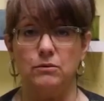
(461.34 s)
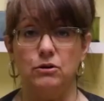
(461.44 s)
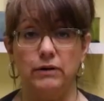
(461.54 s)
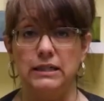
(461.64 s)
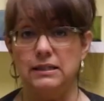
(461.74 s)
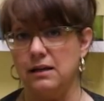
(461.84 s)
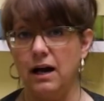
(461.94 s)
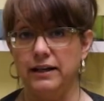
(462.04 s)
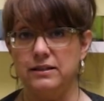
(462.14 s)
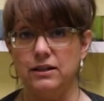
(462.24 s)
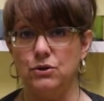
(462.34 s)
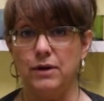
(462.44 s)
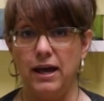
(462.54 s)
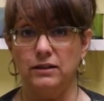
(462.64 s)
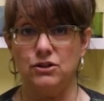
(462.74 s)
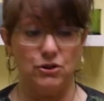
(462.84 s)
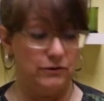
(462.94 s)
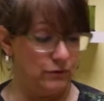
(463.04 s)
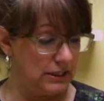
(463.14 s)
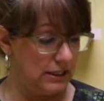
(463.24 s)
great sides that you can
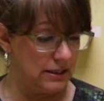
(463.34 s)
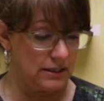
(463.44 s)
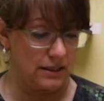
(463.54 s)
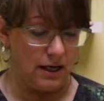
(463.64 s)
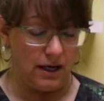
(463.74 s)
serve with this.